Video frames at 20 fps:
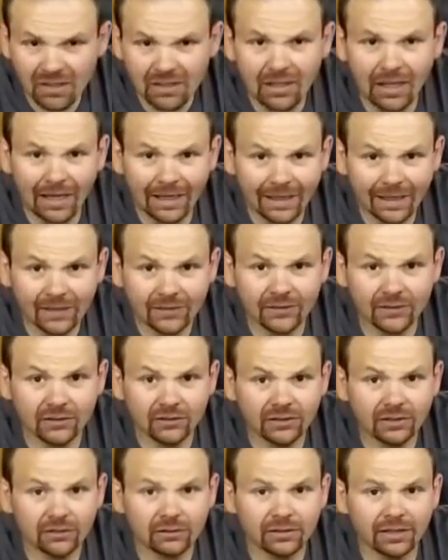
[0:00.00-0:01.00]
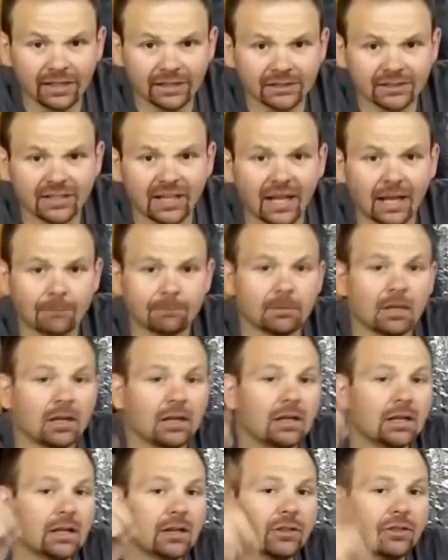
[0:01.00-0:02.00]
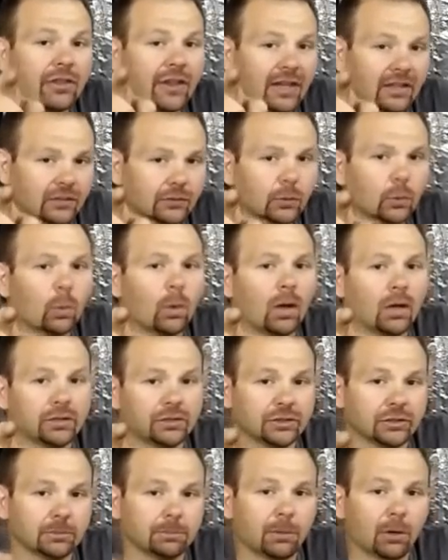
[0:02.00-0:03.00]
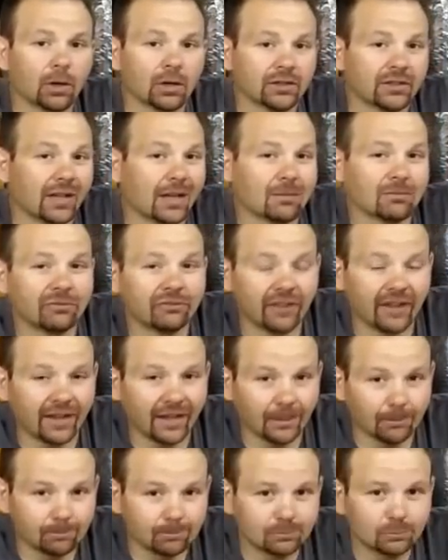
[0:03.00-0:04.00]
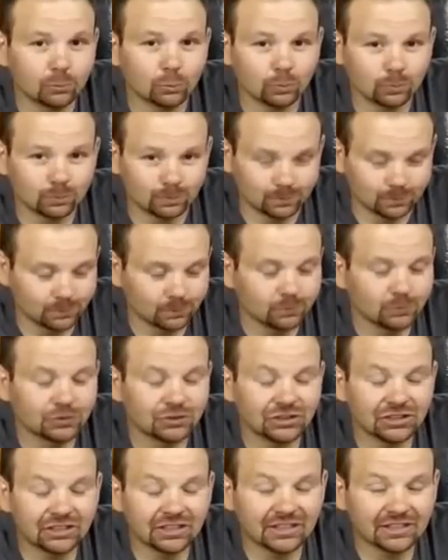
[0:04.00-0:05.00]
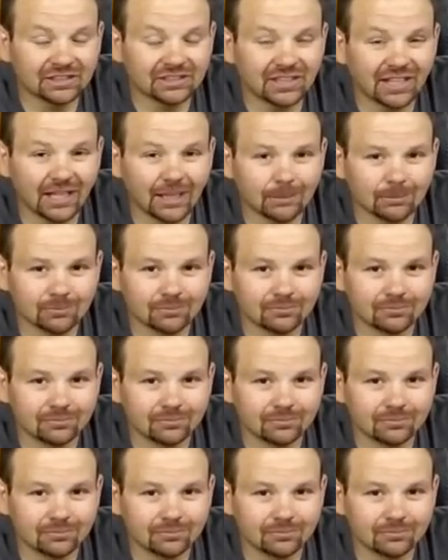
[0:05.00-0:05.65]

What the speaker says: I guess until next time, thanks for watching Part-Time Fab. See you next time.